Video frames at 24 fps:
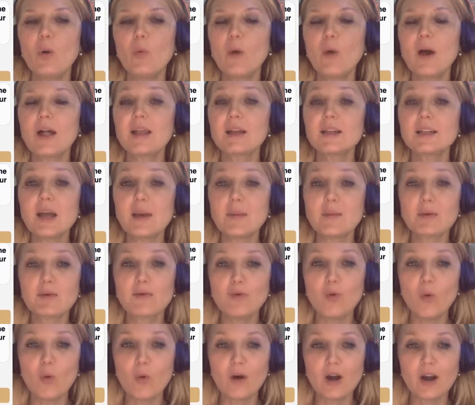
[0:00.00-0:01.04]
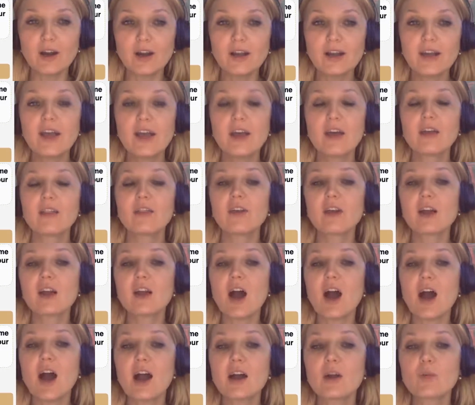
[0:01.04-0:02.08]
And number 4, the
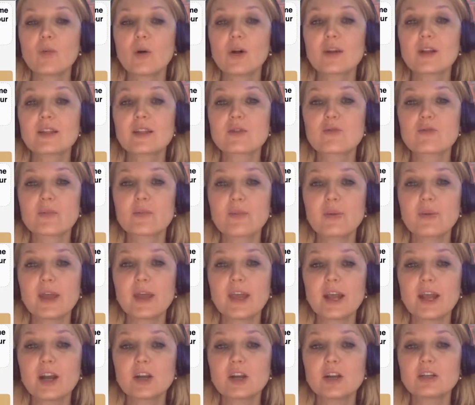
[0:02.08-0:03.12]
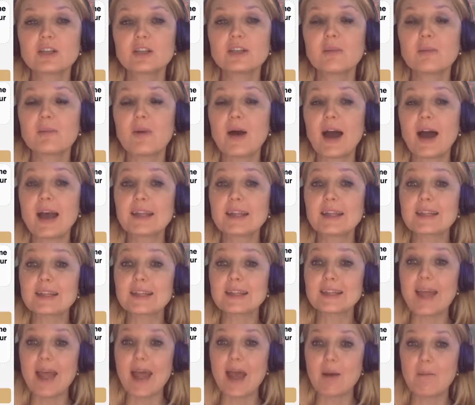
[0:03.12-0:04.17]
car was repaired by
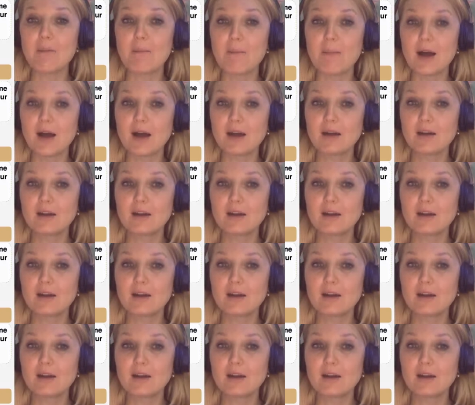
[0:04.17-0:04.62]
Sam.